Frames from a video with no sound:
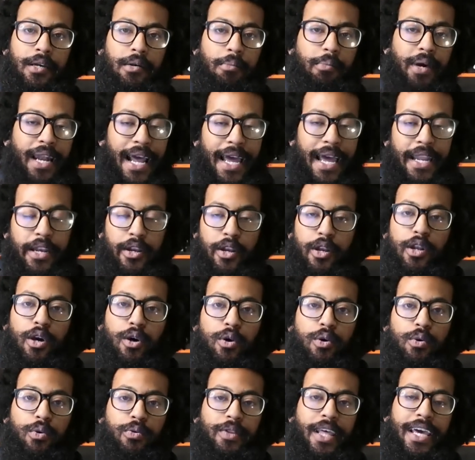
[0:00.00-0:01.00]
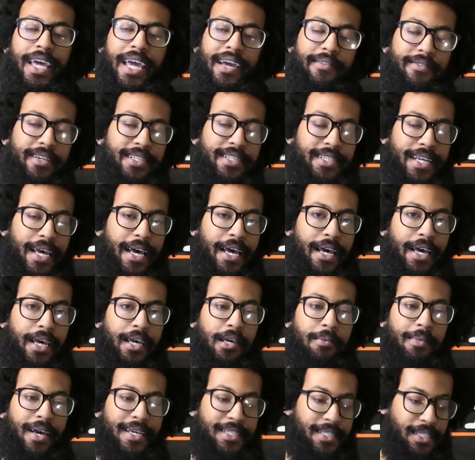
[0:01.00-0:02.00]
But I know that every
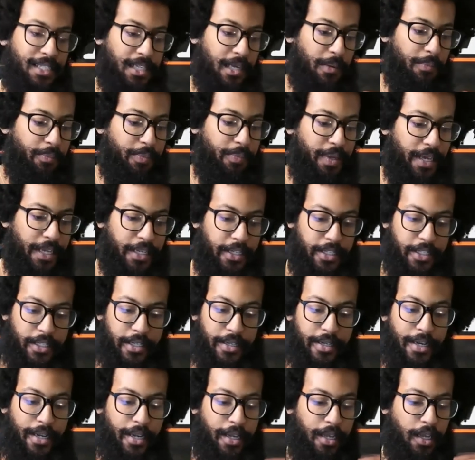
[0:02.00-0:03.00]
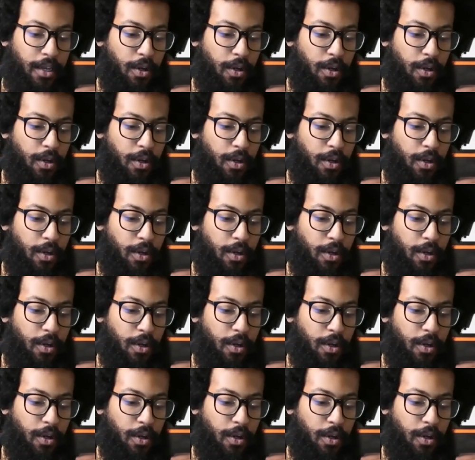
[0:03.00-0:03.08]
time I see a picture